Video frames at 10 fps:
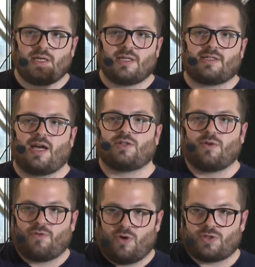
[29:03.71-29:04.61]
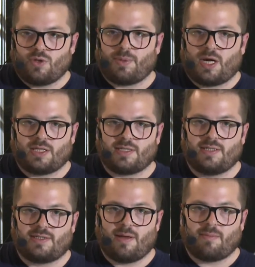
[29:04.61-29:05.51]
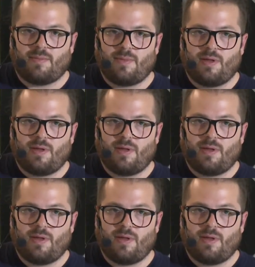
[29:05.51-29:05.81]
inside the first operating system.